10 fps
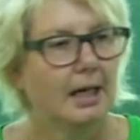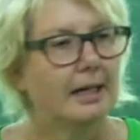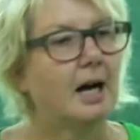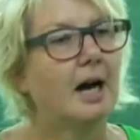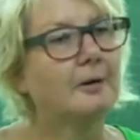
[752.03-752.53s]

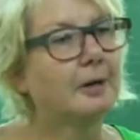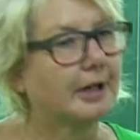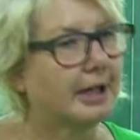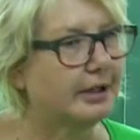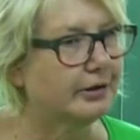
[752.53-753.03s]
And
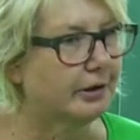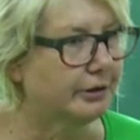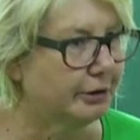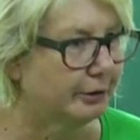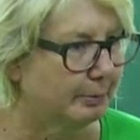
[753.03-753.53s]
hierarchy is
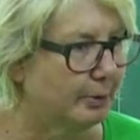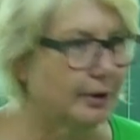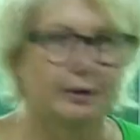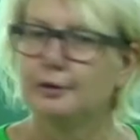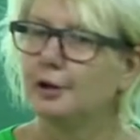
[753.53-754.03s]
also
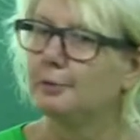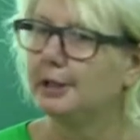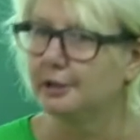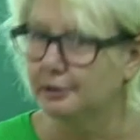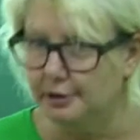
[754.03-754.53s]
important, though
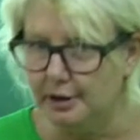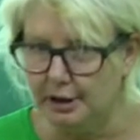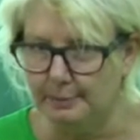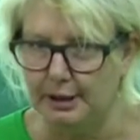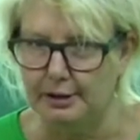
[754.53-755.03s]
we don't
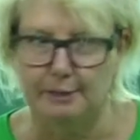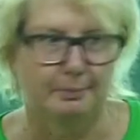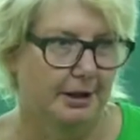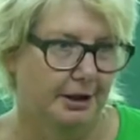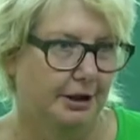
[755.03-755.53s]
talk about it
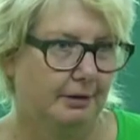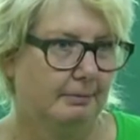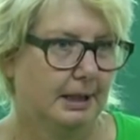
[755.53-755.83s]
much.